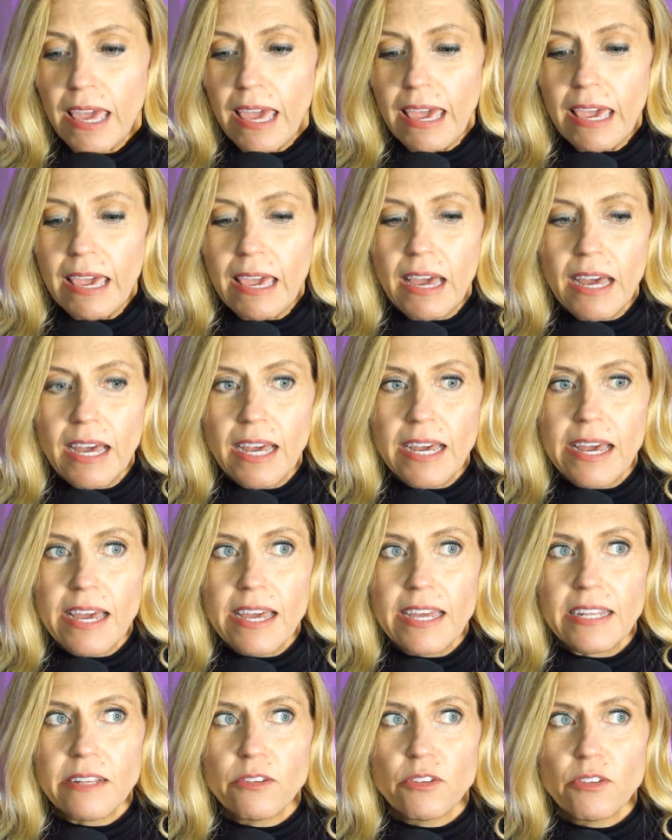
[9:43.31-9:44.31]

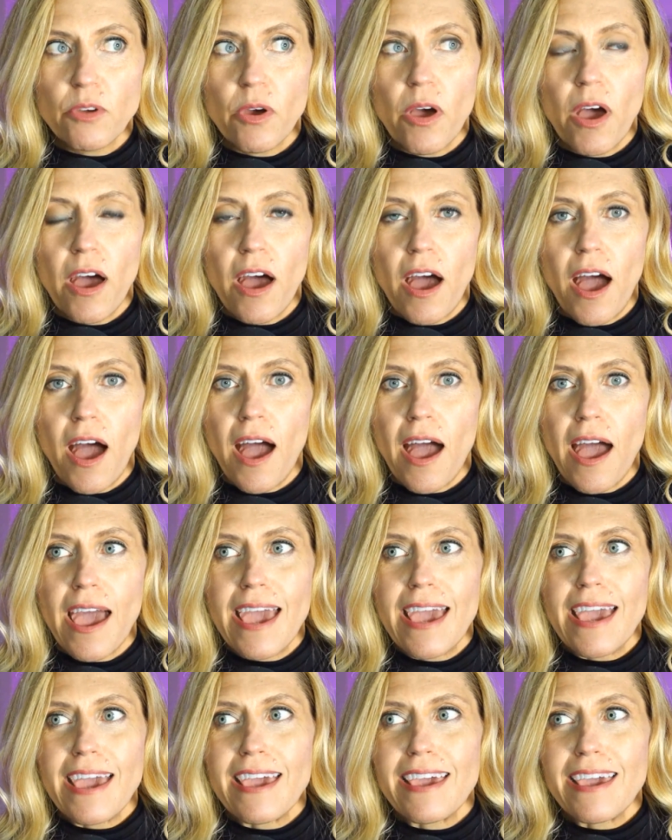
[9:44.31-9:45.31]
And
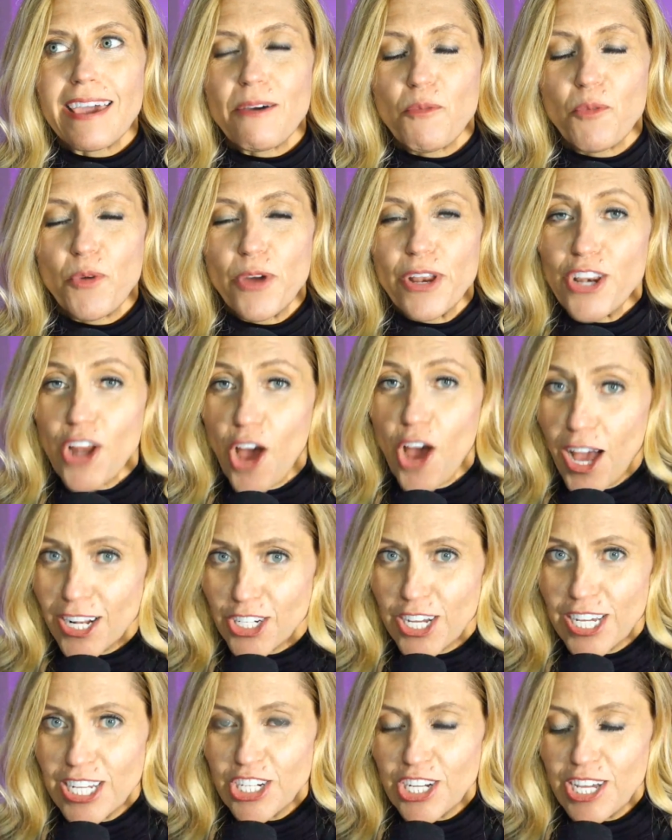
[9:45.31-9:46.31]
I would not
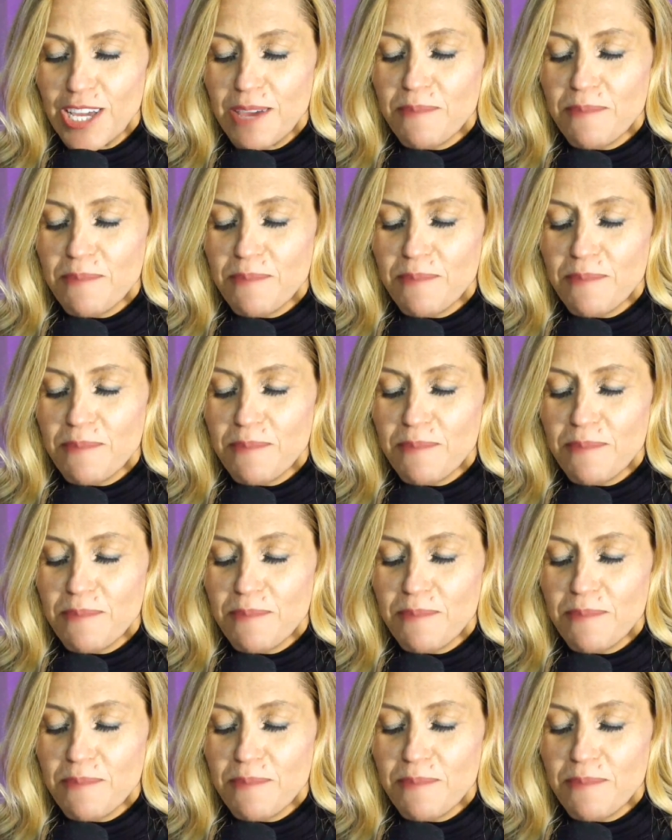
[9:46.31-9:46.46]
change it